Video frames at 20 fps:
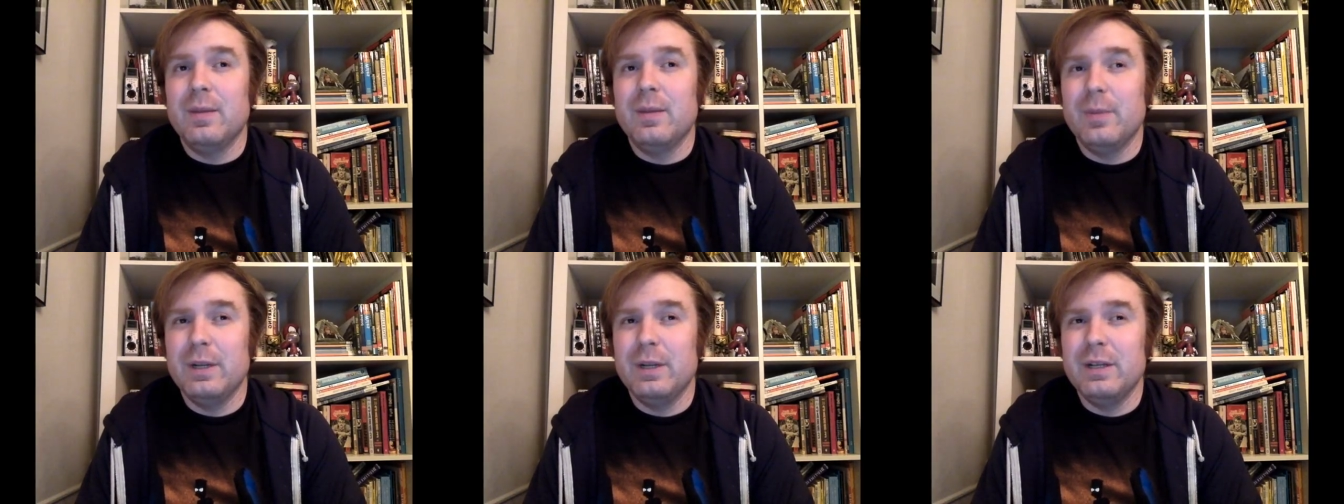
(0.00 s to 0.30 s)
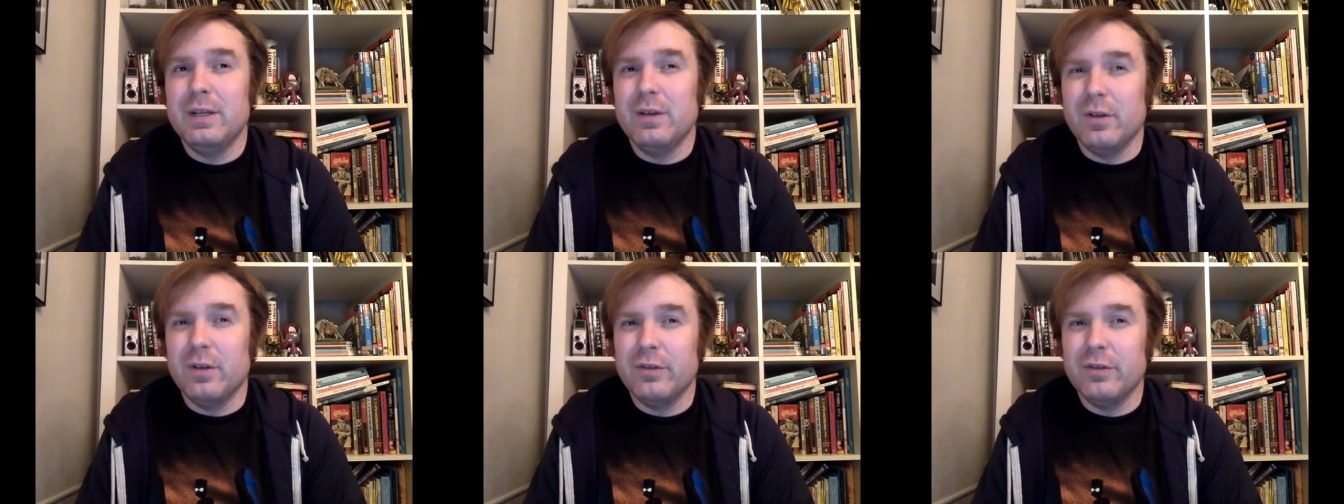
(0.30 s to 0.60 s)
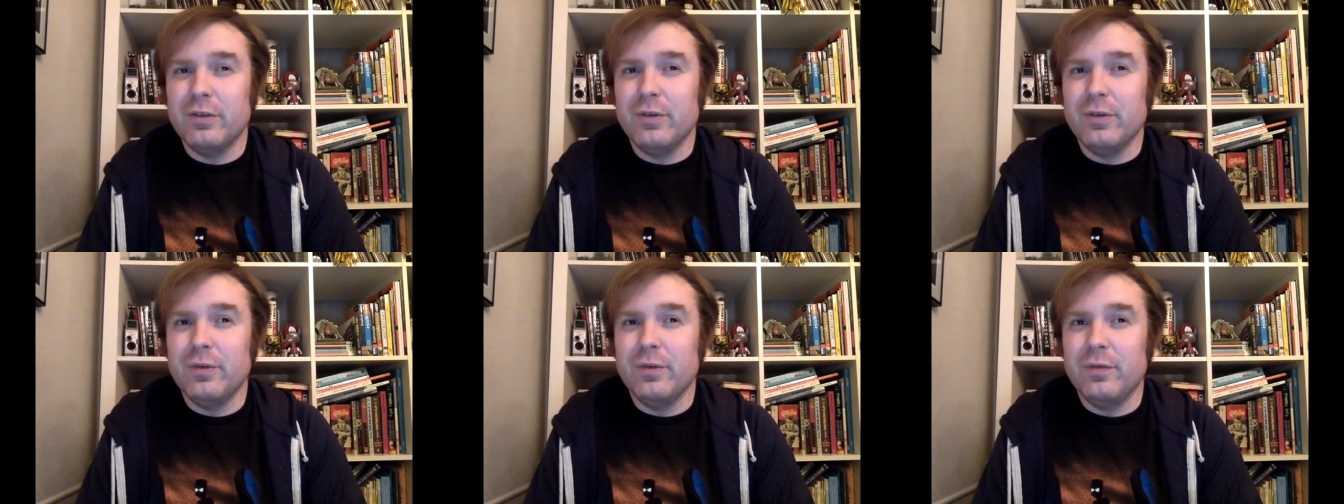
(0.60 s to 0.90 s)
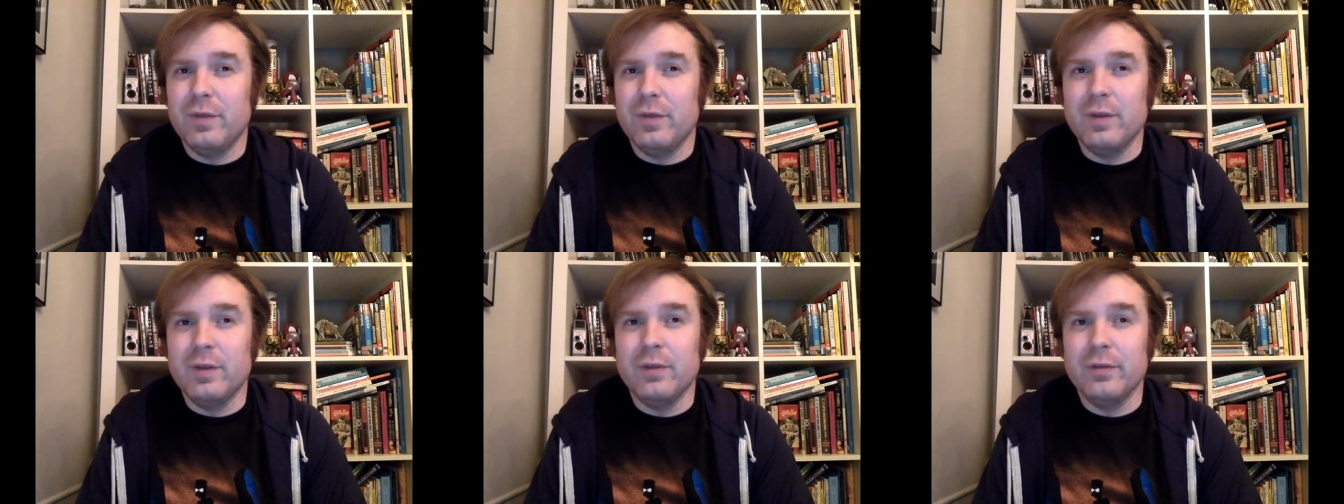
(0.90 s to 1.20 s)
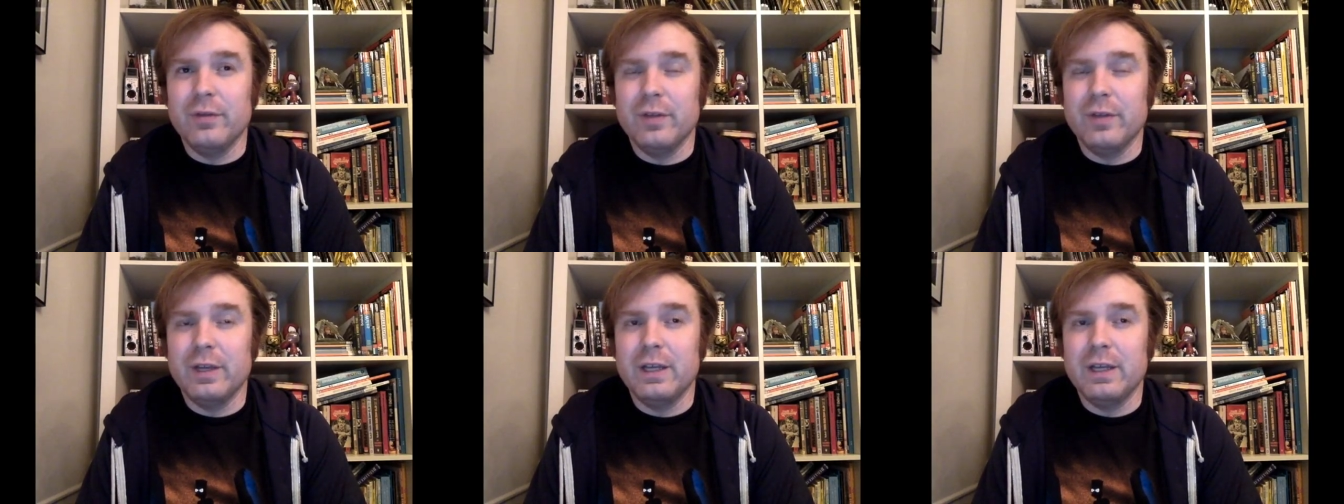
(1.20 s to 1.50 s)
but he also
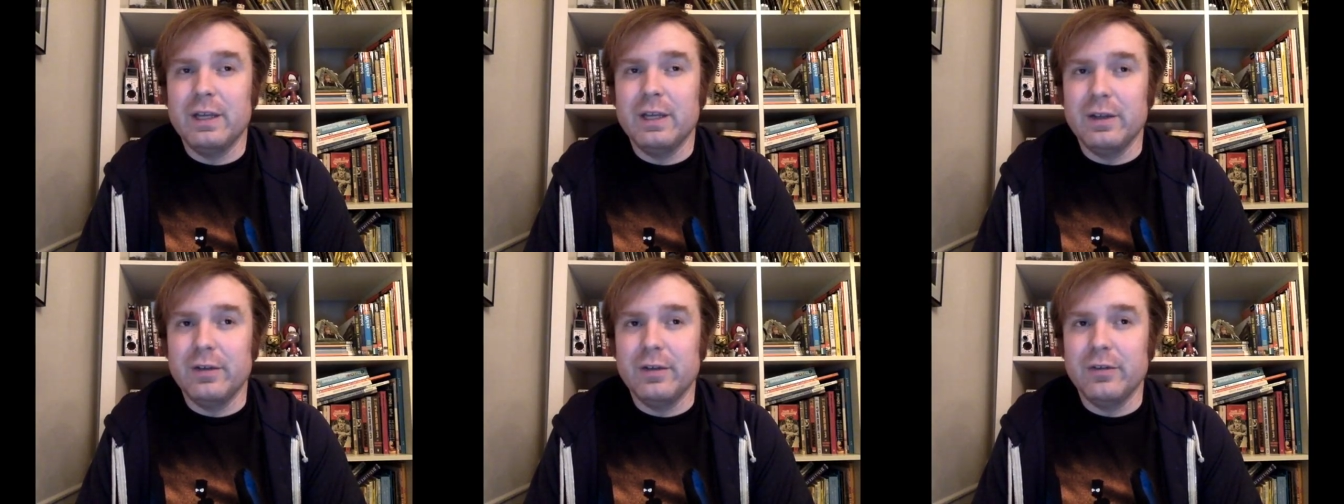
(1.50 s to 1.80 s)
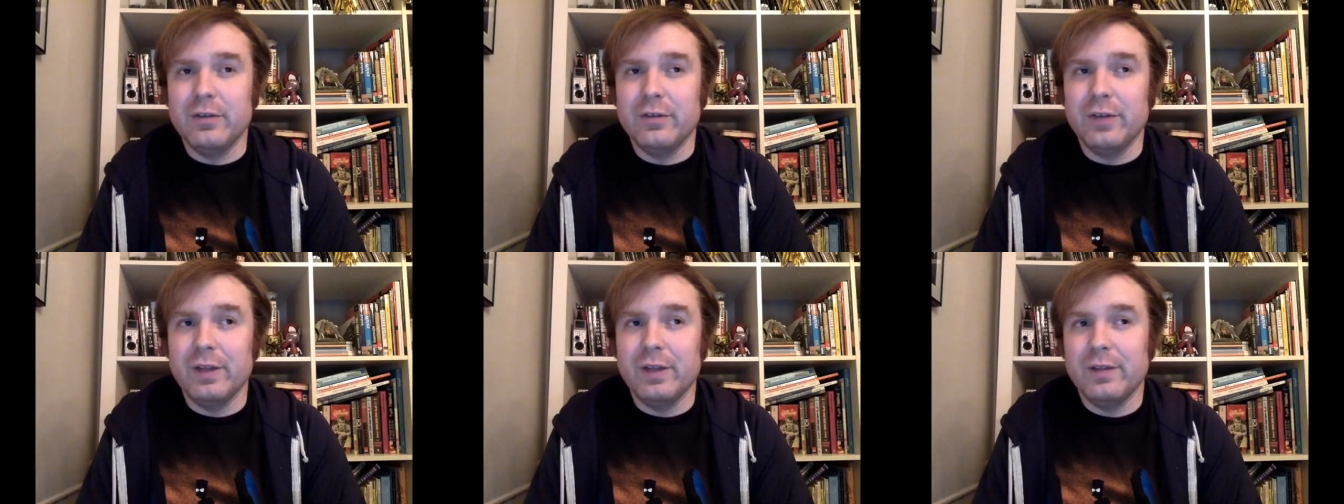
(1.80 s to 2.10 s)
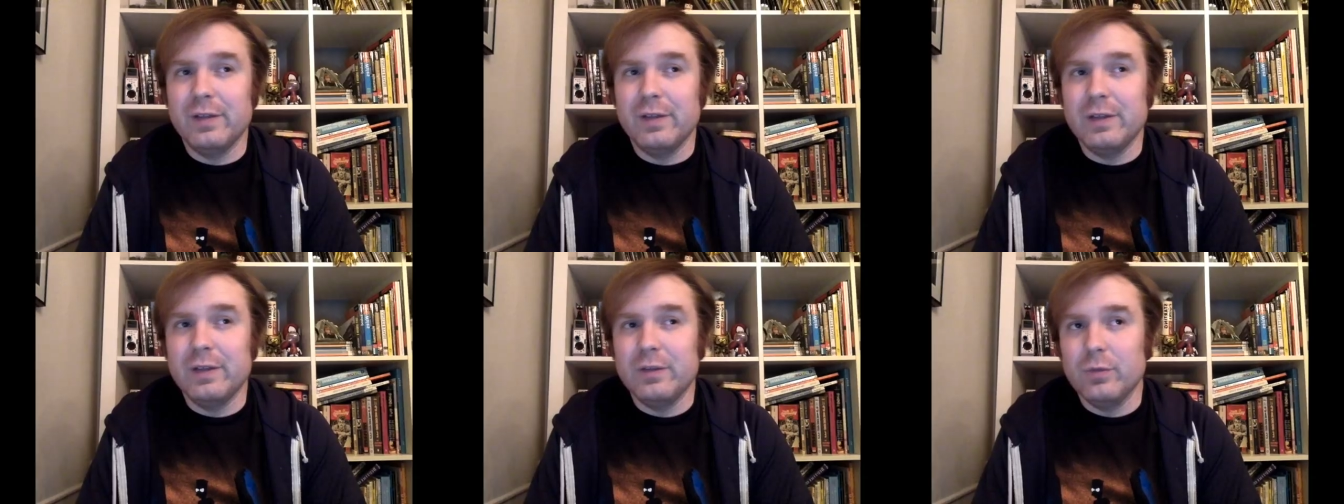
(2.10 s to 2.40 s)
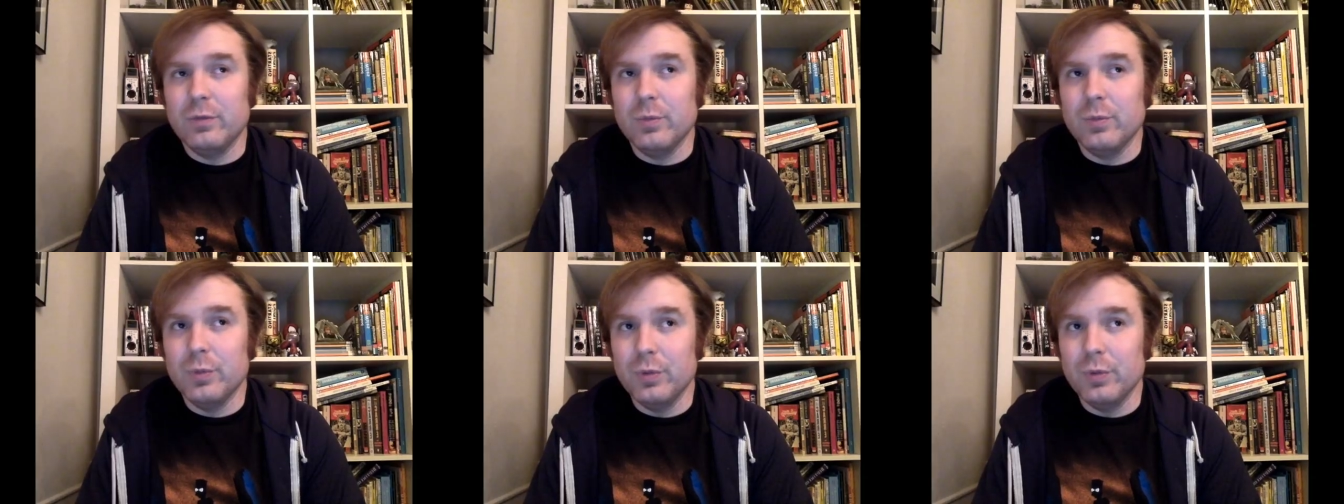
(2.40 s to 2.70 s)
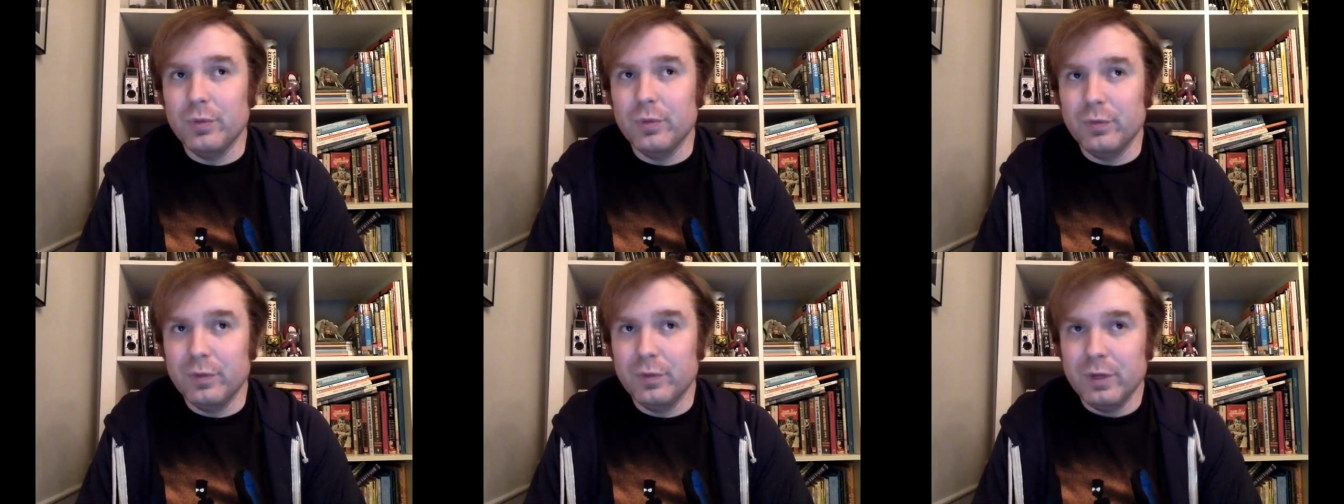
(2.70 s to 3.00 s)
feels like he understands he's
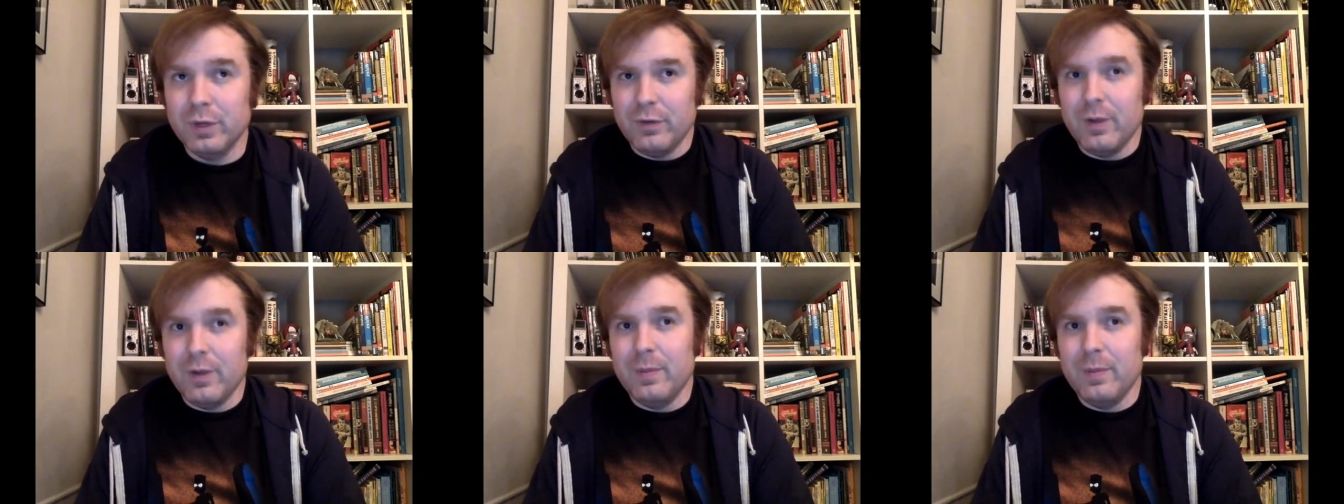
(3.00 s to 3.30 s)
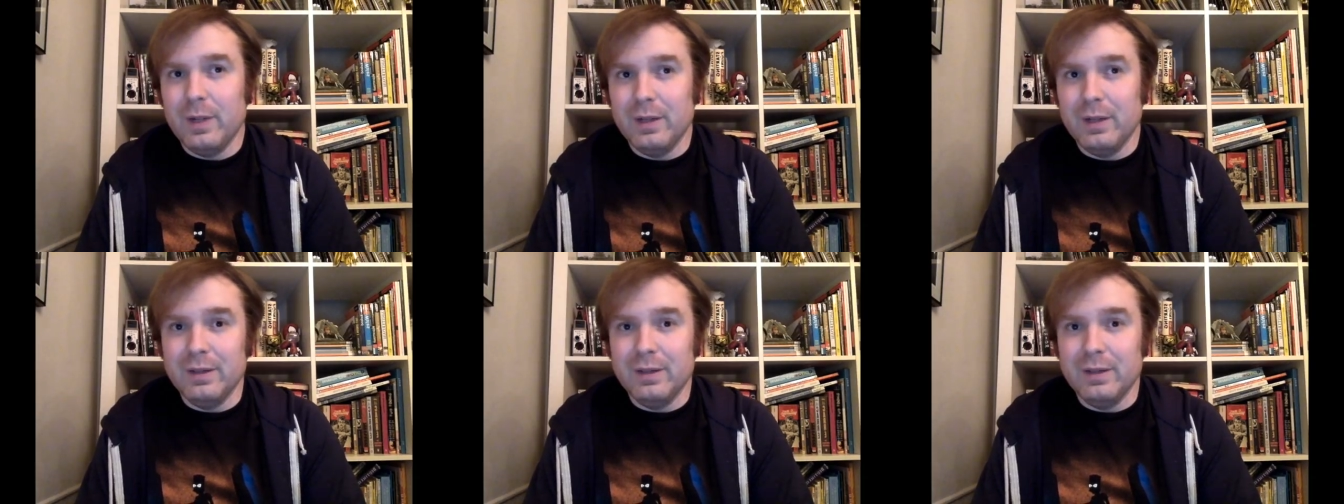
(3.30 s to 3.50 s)
removed from